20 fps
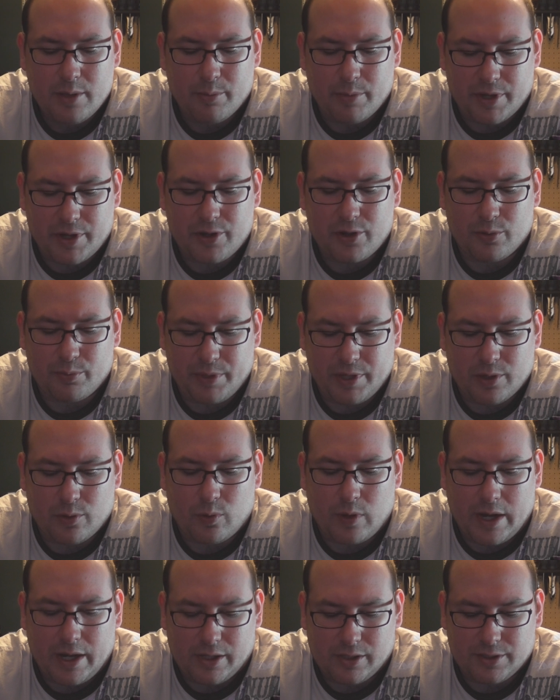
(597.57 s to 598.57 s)
But it'll be a
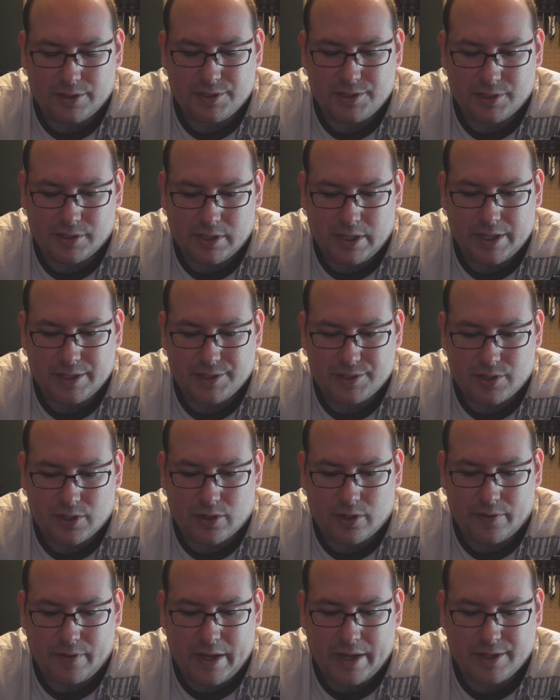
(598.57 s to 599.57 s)
while until I
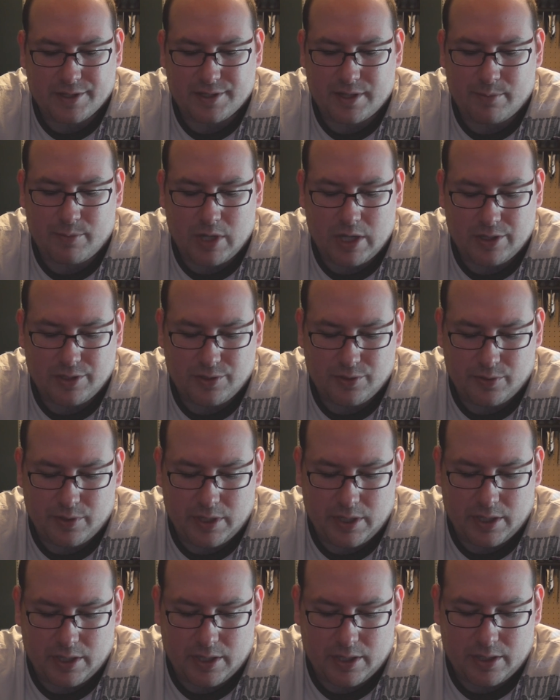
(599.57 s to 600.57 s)
start on that, because I'm not
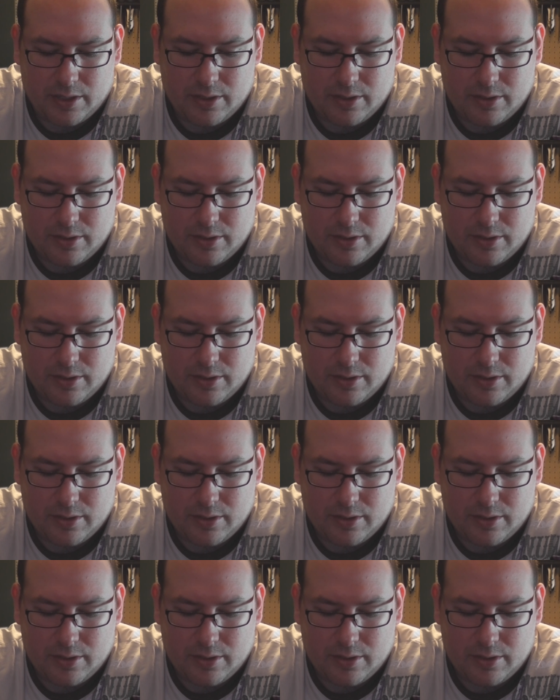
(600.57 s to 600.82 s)
doing